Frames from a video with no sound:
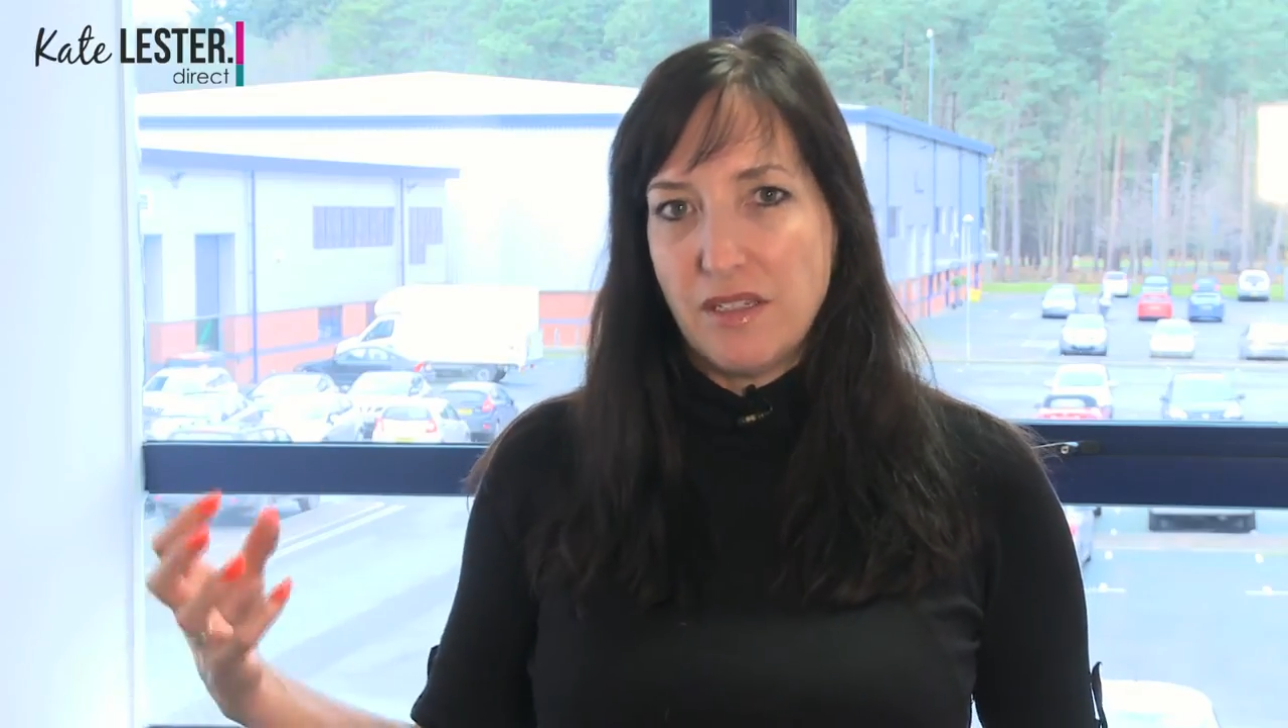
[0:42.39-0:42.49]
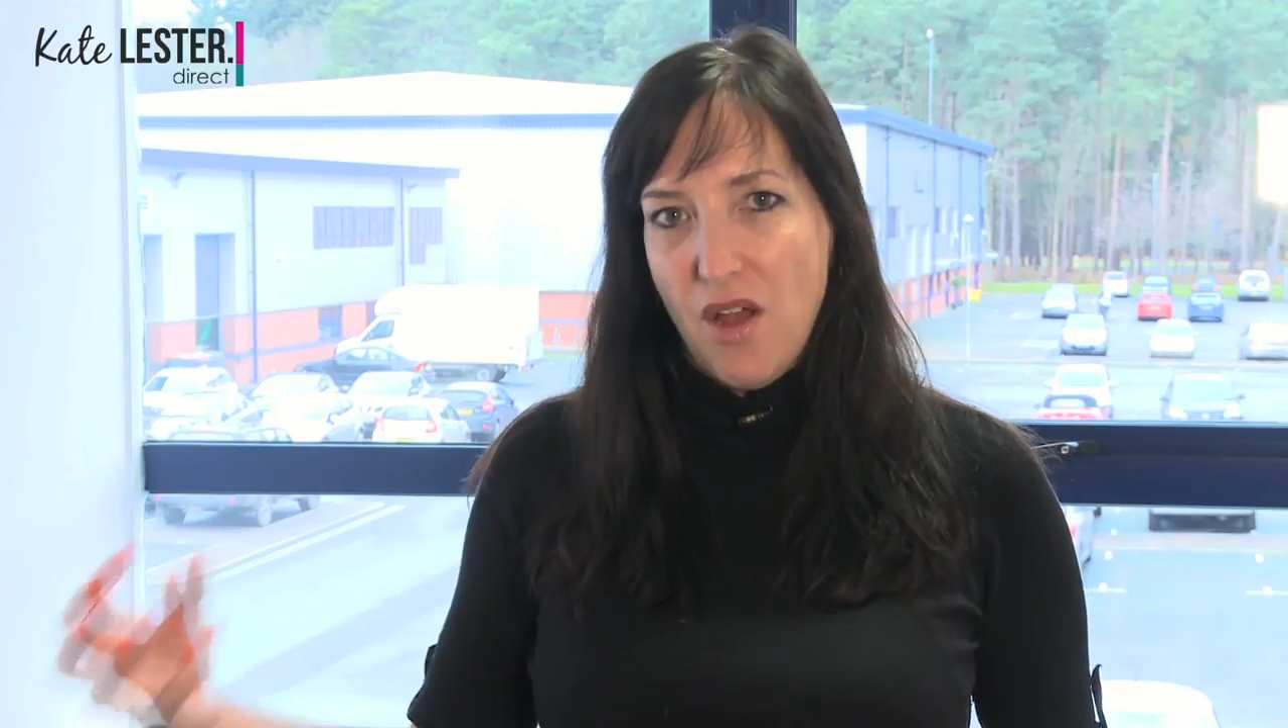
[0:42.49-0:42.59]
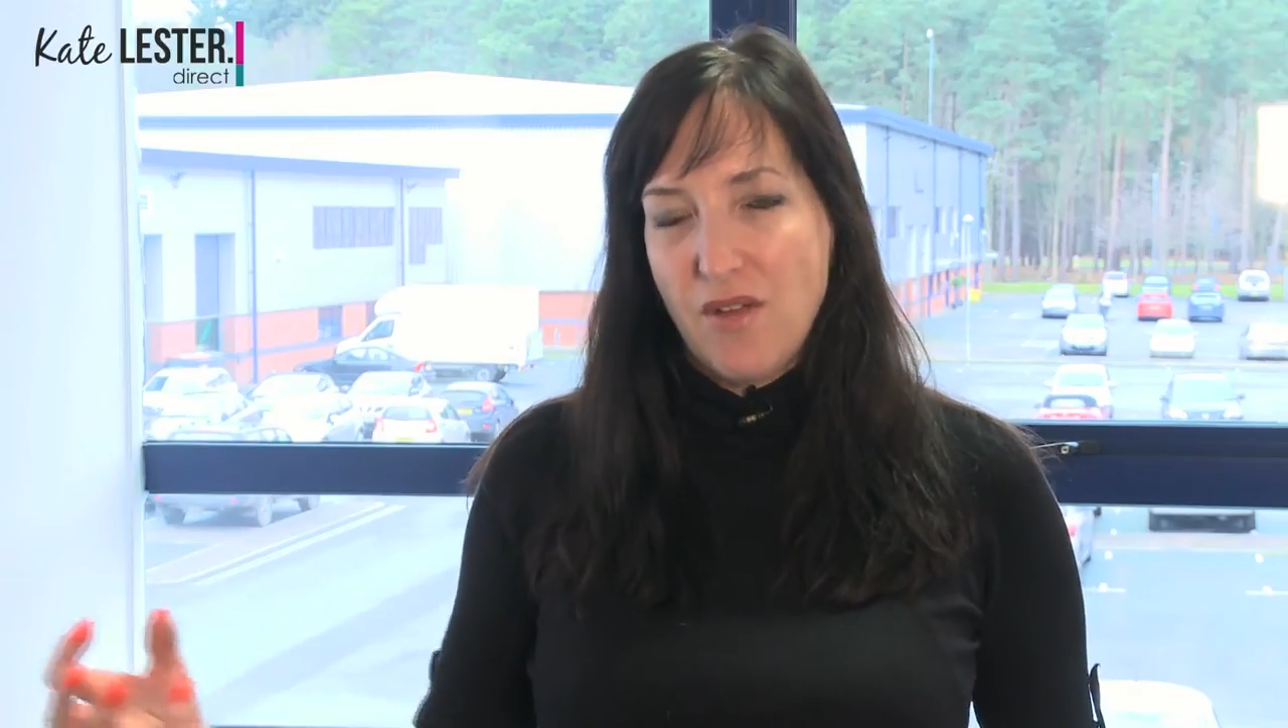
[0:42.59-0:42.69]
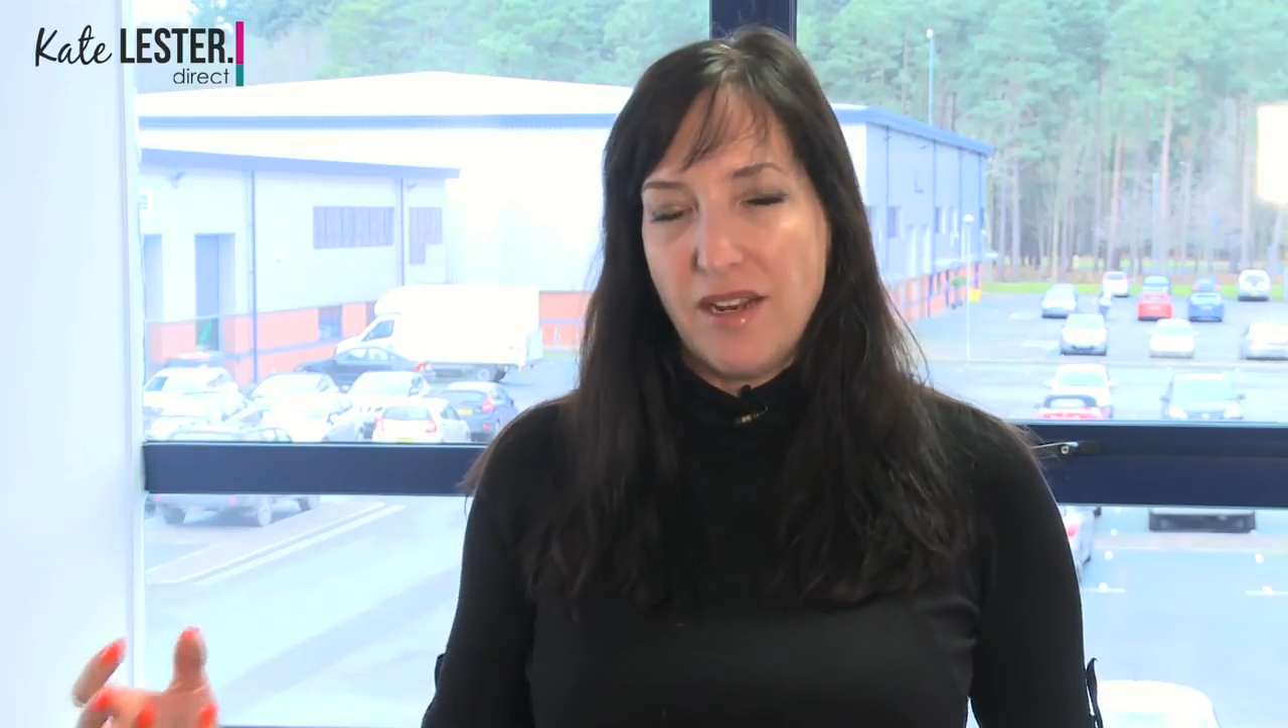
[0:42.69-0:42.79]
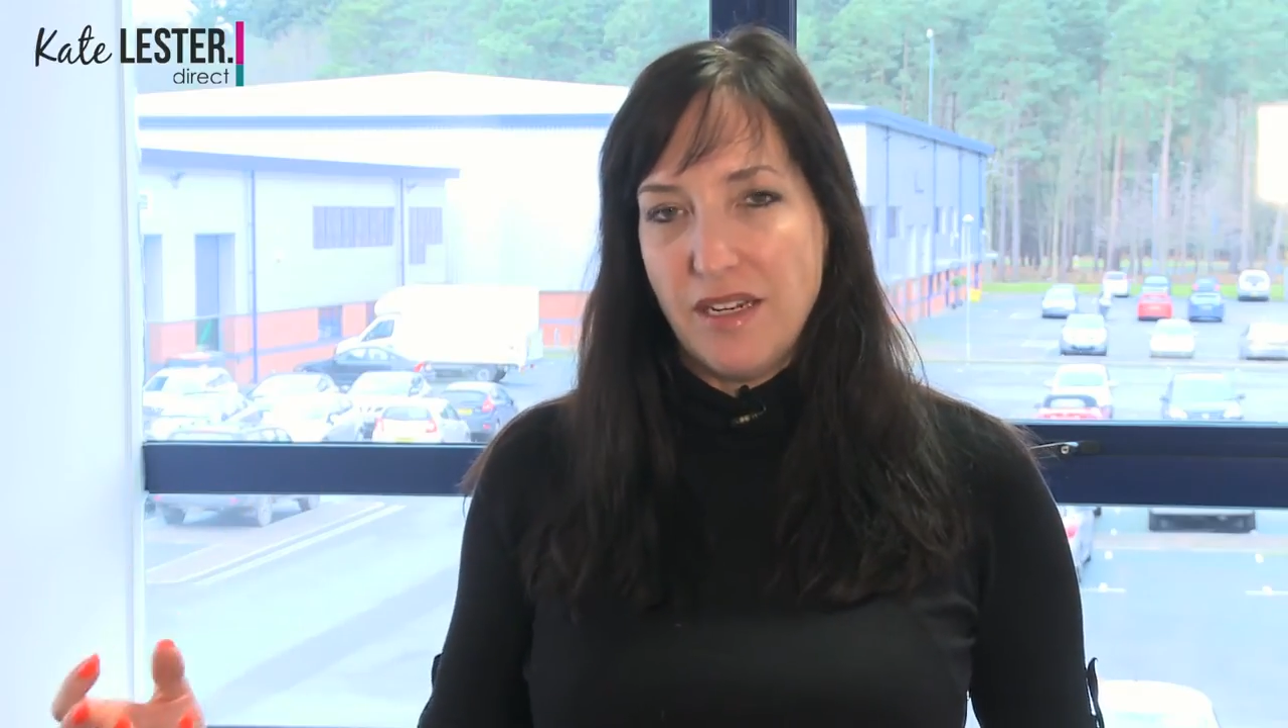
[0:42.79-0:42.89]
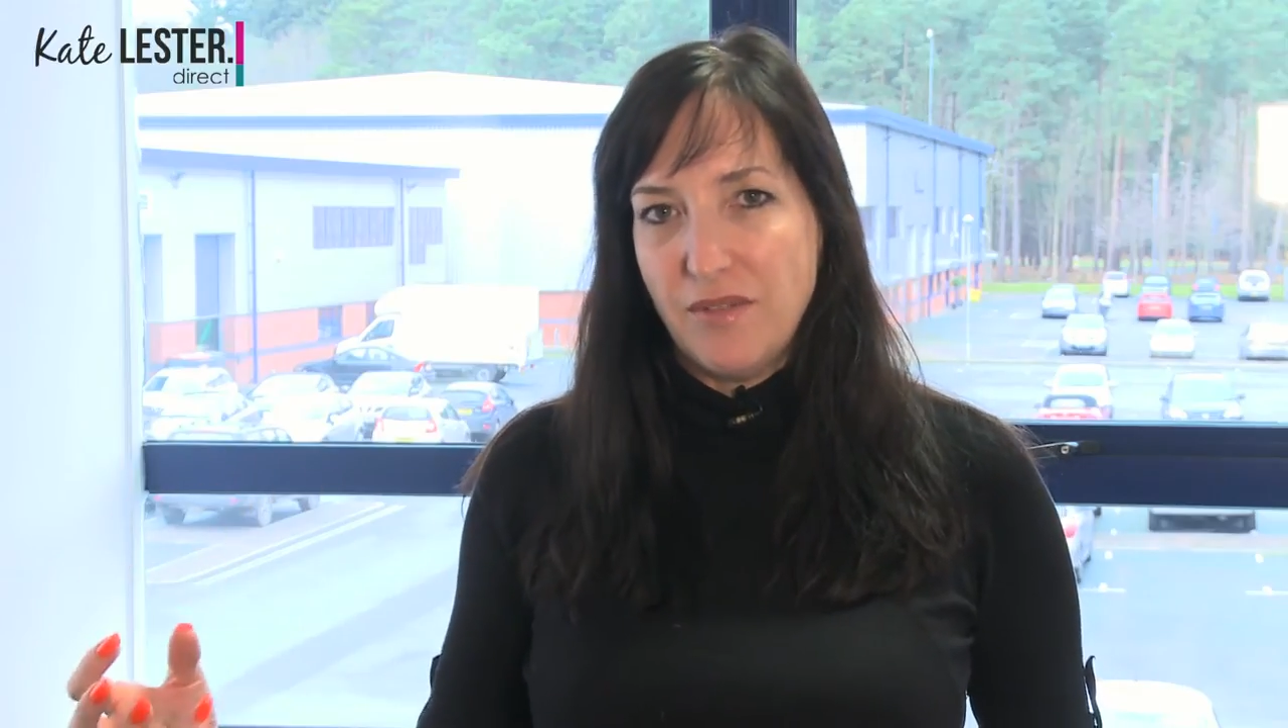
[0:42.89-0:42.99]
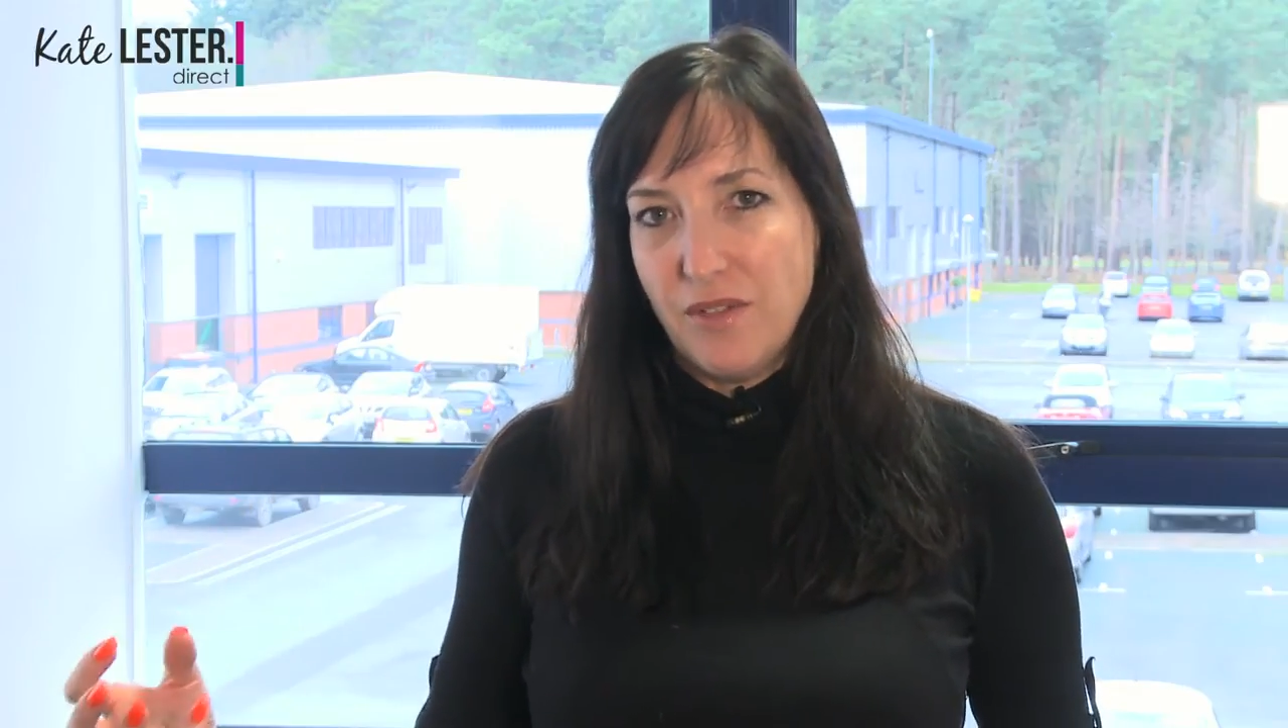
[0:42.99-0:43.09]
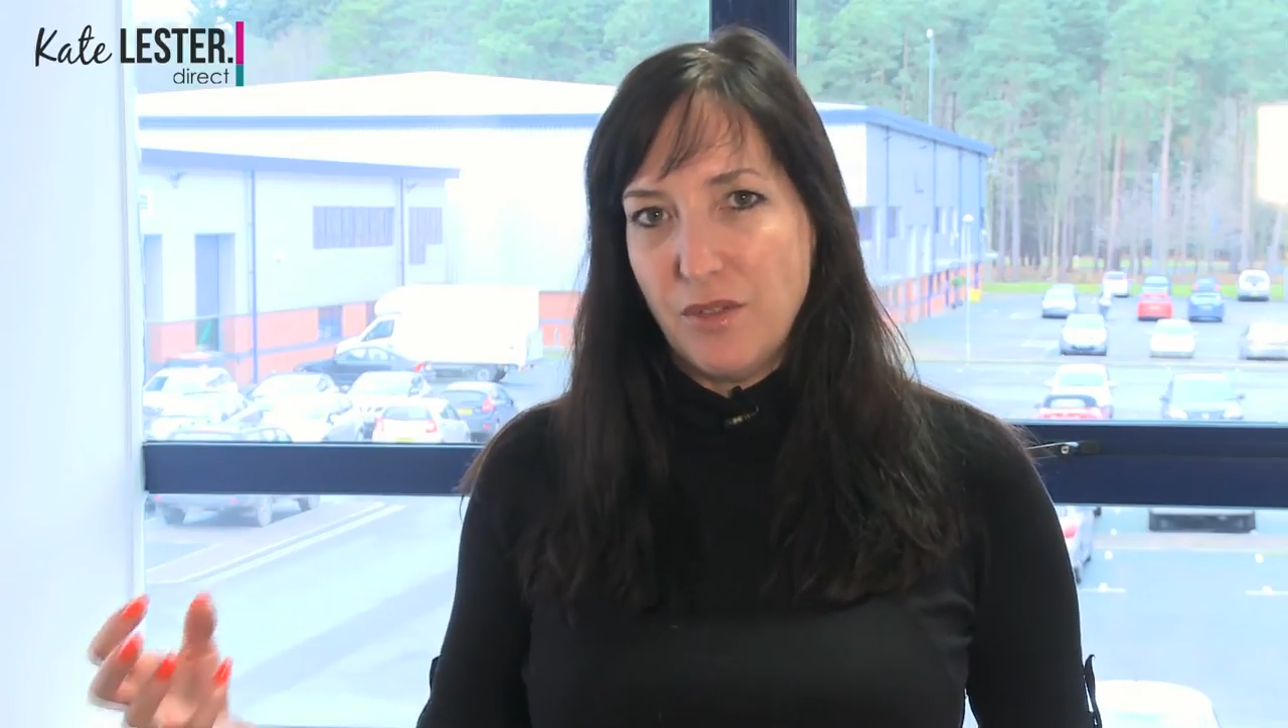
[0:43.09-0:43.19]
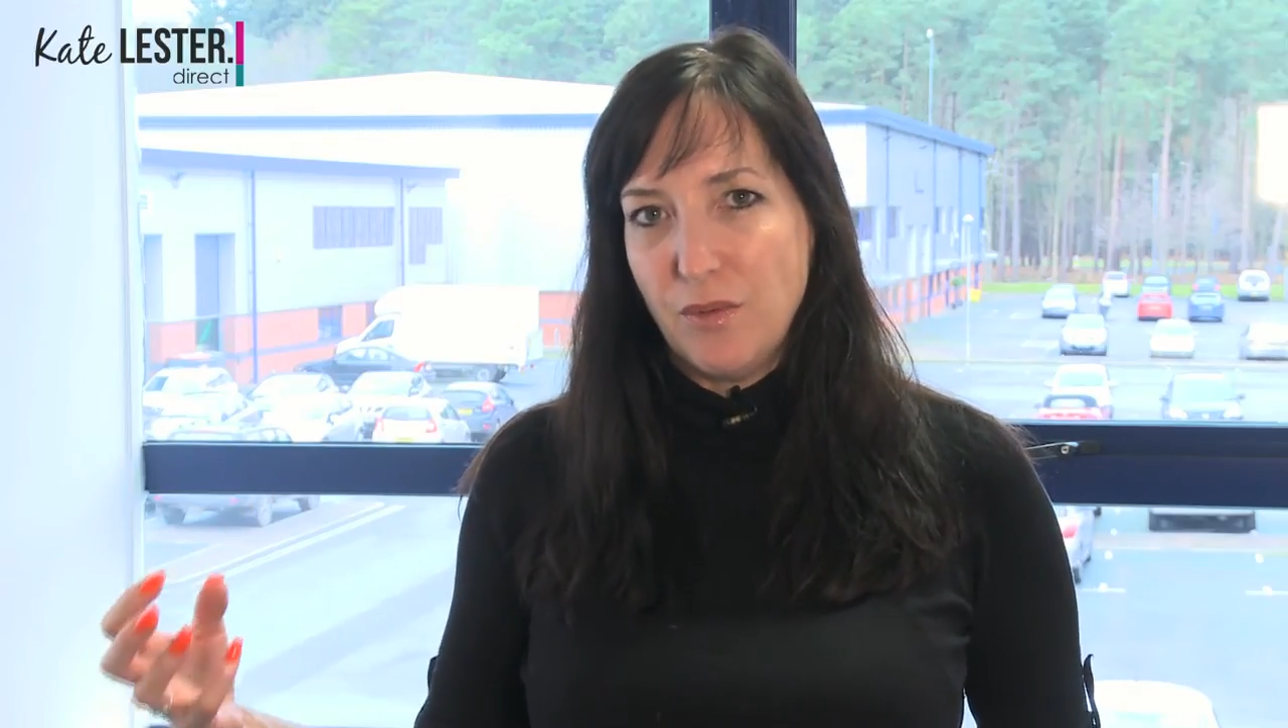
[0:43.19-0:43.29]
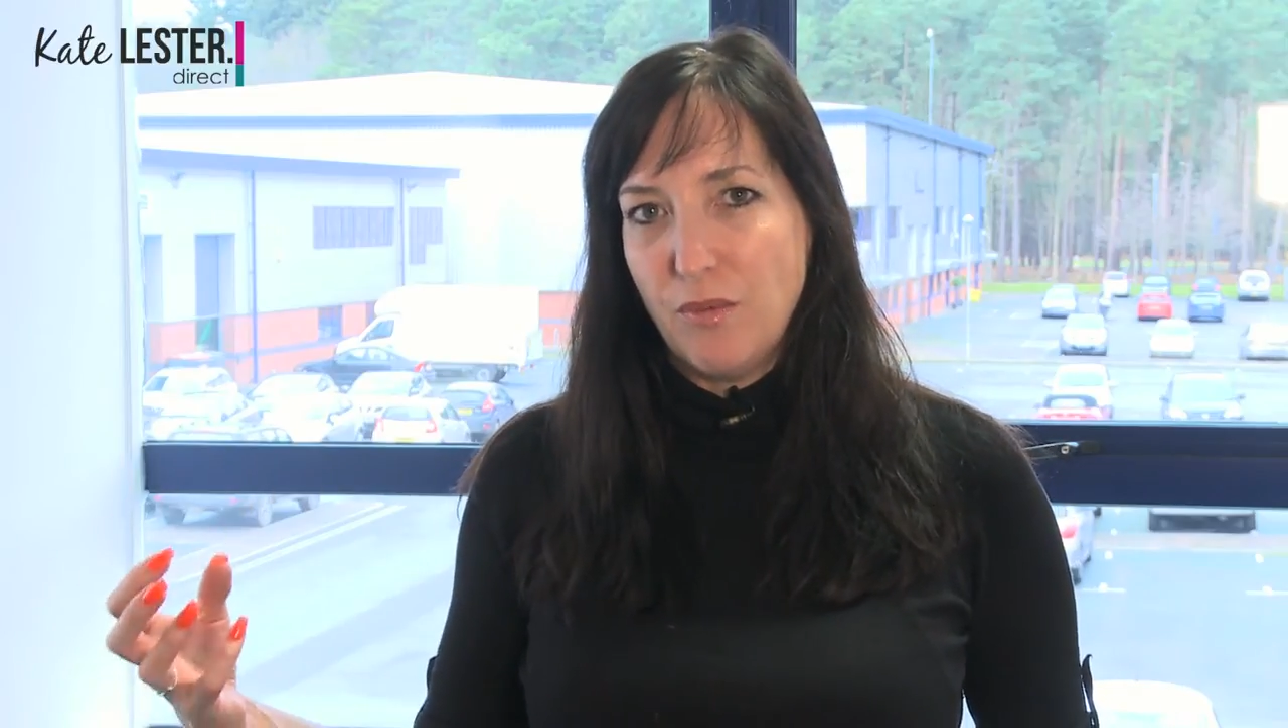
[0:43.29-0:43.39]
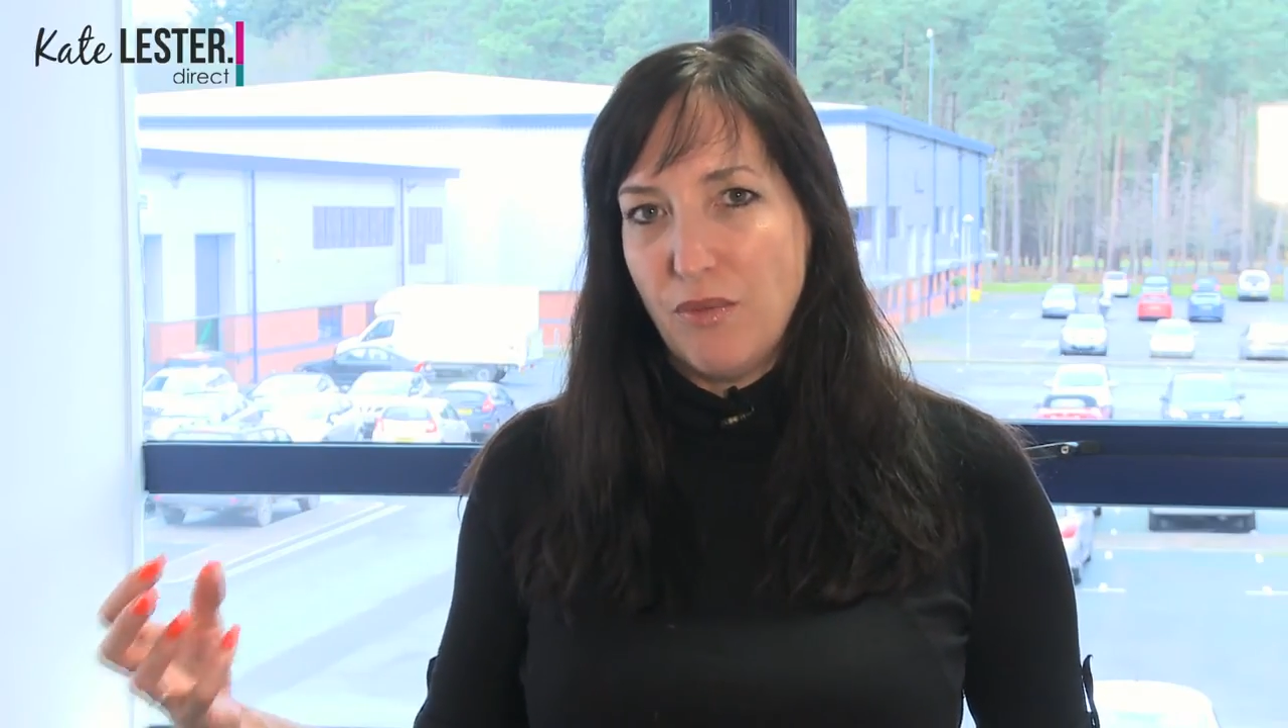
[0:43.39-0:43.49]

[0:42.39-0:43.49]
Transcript: own individual